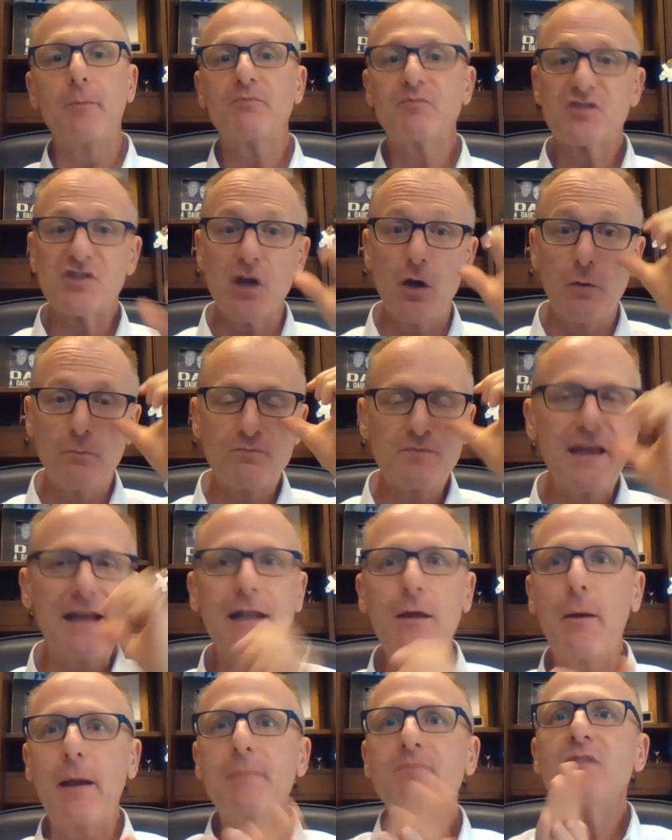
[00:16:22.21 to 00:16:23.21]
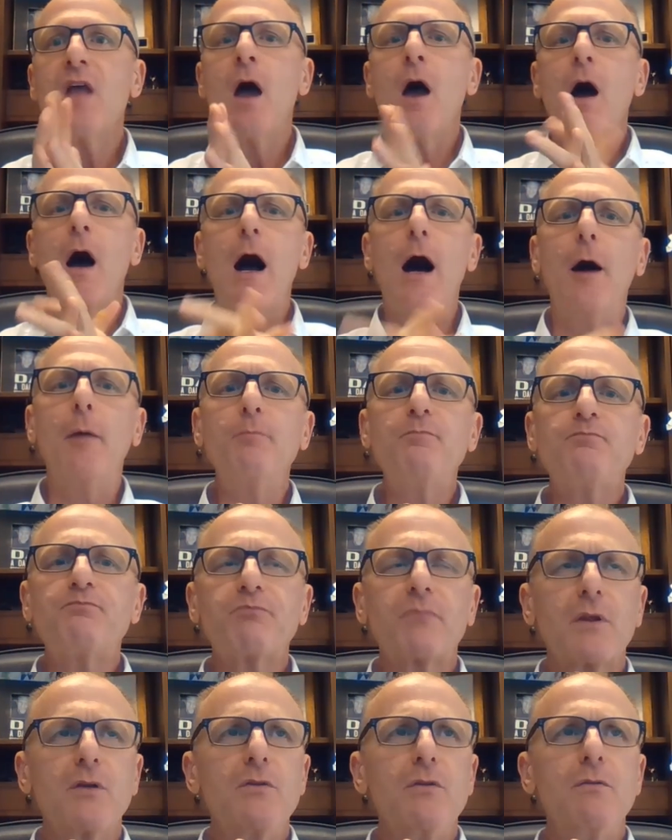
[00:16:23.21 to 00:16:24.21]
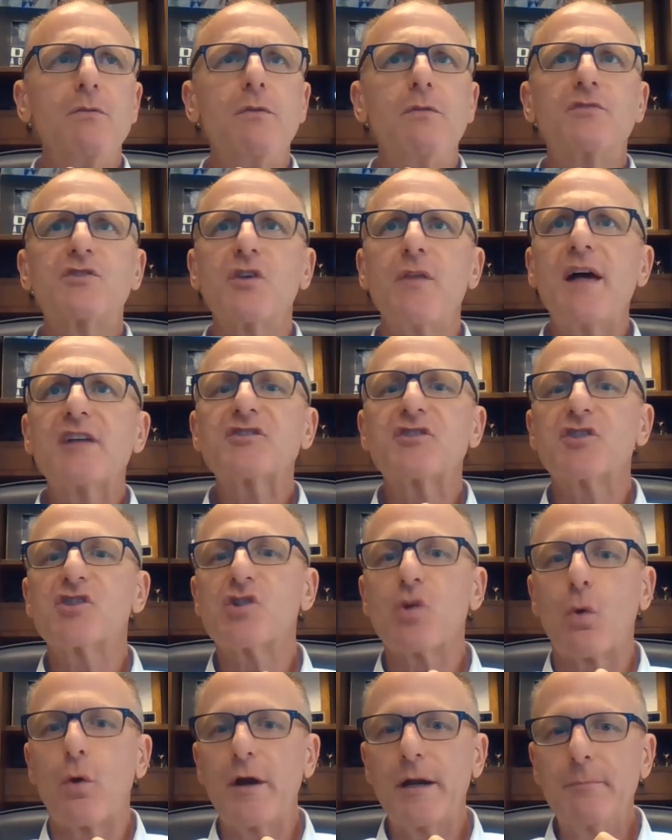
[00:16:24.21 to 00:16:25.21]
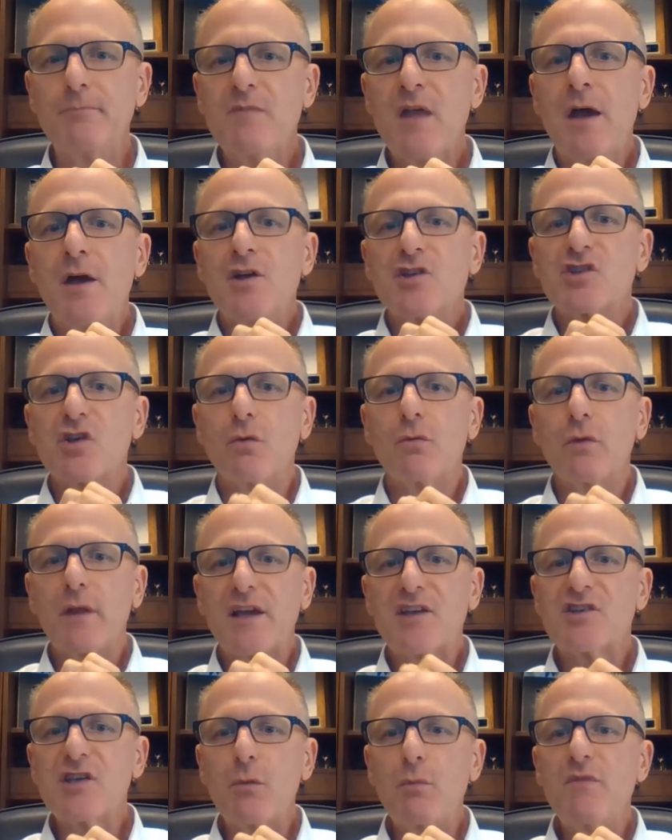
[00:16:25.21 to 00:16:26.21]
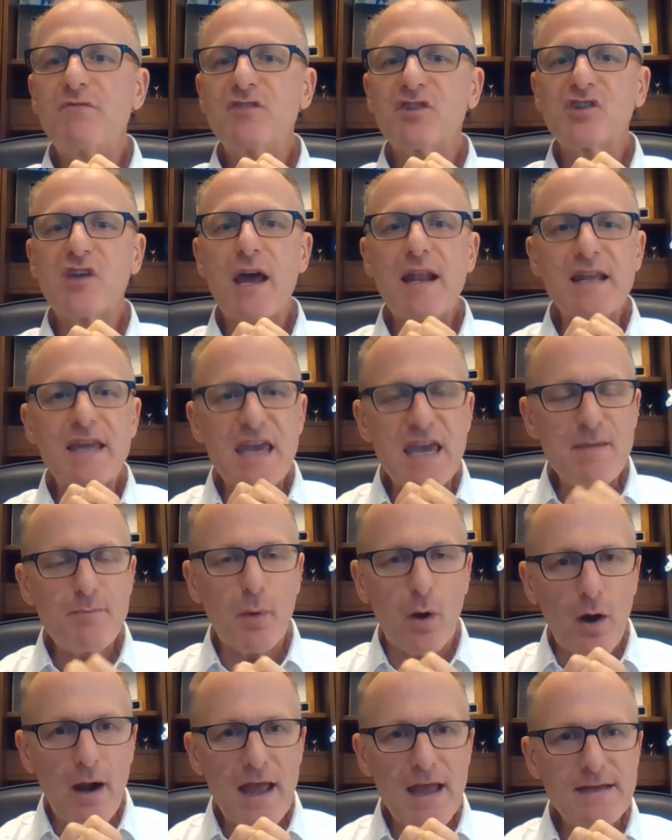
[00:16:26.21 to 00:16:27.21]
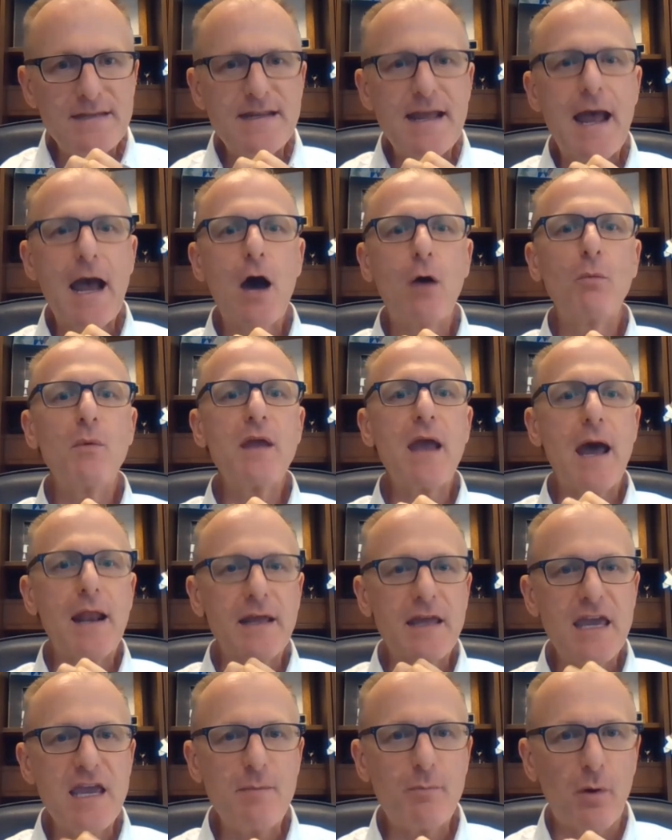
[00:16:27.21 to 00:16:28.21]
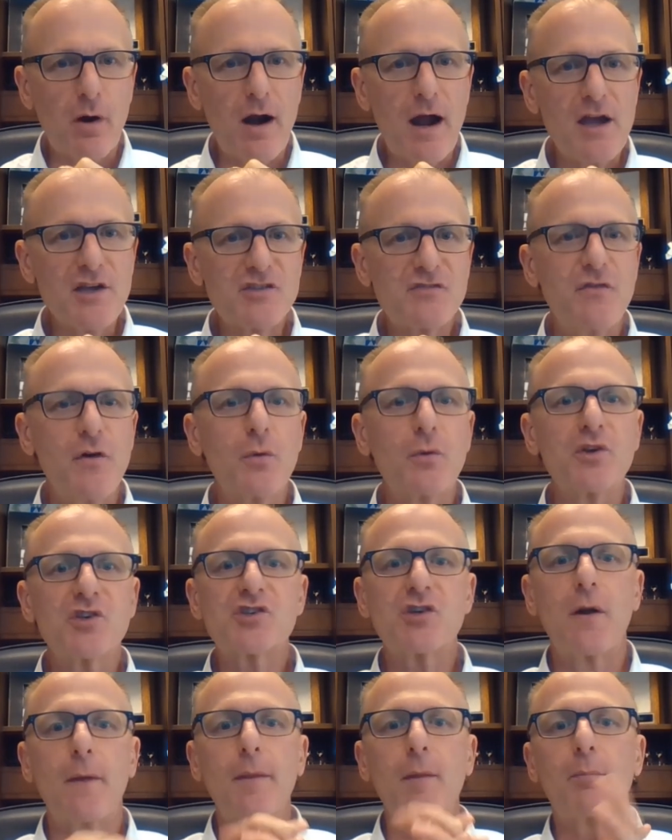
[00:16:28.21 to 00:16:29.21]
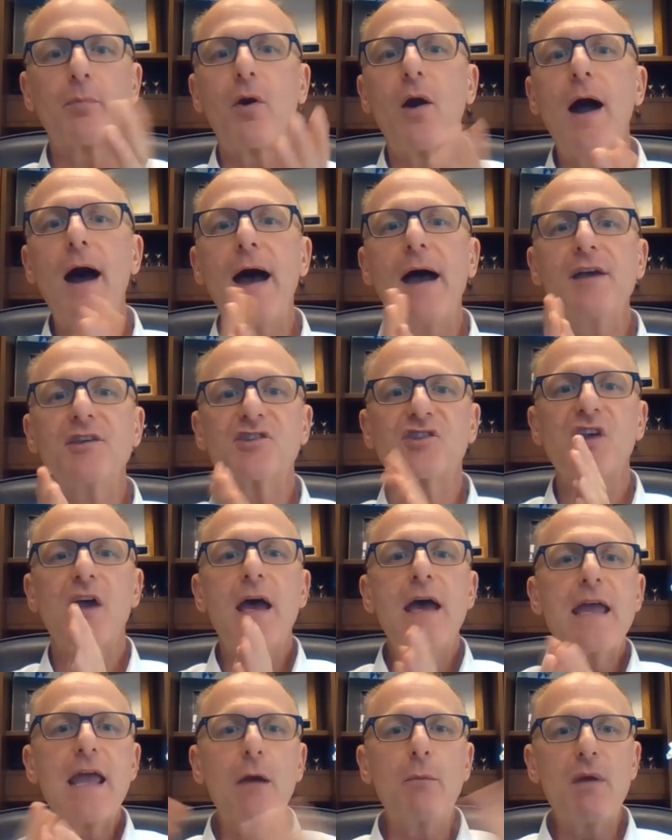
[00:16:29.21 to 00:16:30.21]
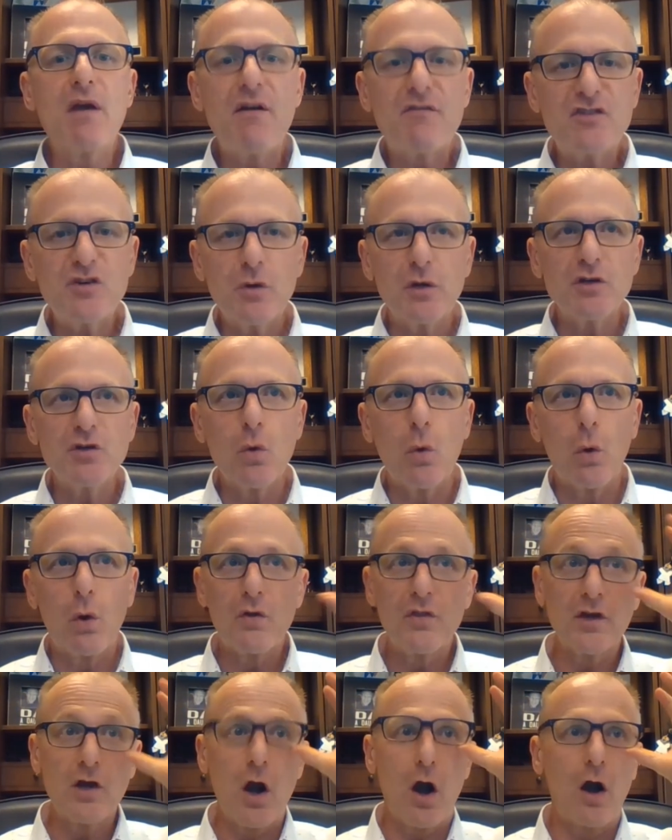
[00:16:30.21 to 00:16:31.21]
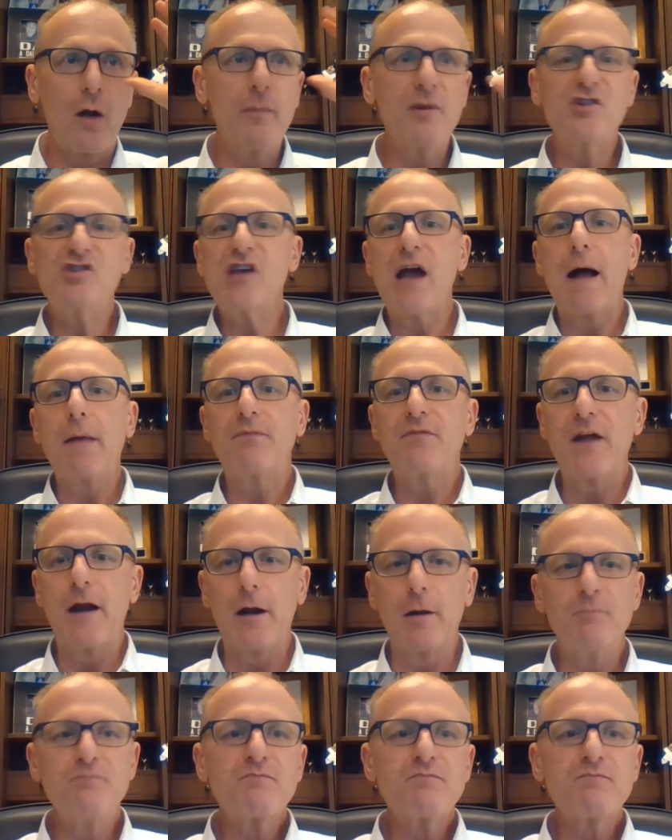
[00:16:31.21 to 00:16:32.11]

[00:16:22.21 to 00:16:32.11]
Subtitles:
So anyway, so that's the story. So like I said, we've just got to keep our head down. We got to keep our eyes focused on the prize, and we have to ignore the garbage out there.